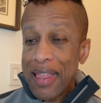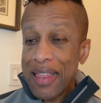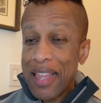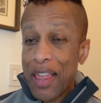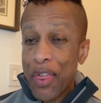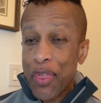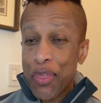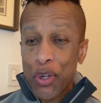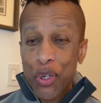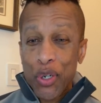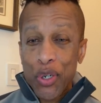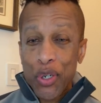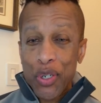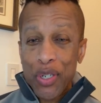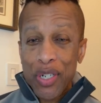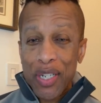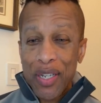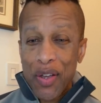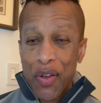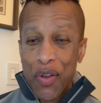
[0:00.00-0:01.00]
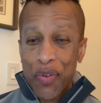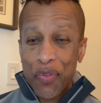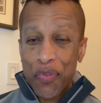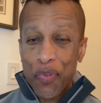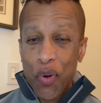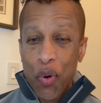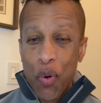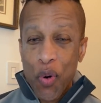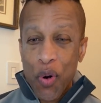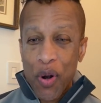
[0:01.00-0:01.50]
The third
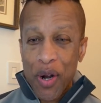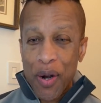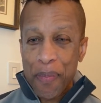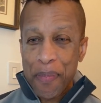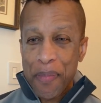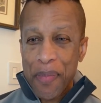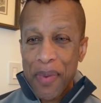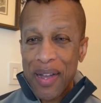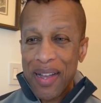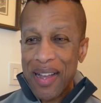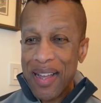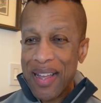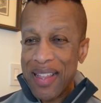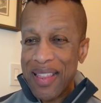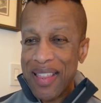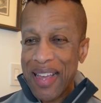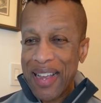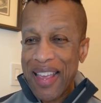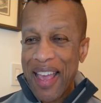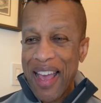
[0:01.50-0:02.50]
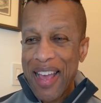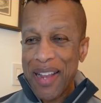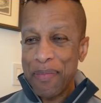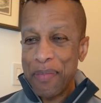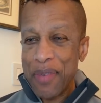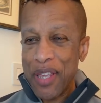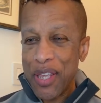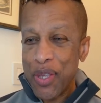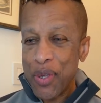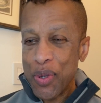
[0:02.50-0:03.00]
form that
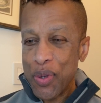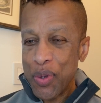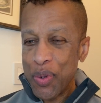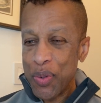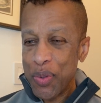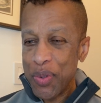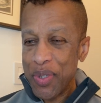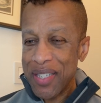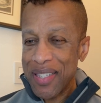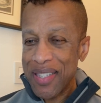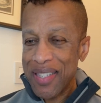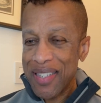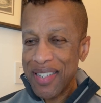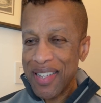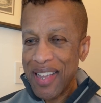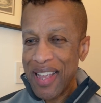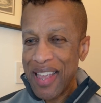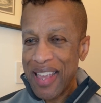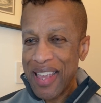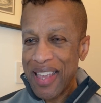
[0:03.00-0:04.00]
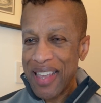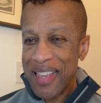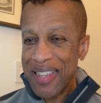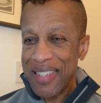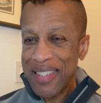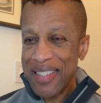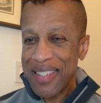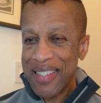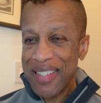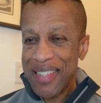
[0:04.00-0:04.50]
can be used
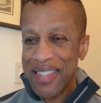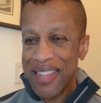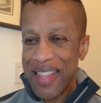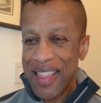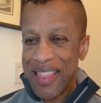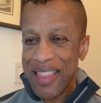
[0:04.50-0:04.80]
is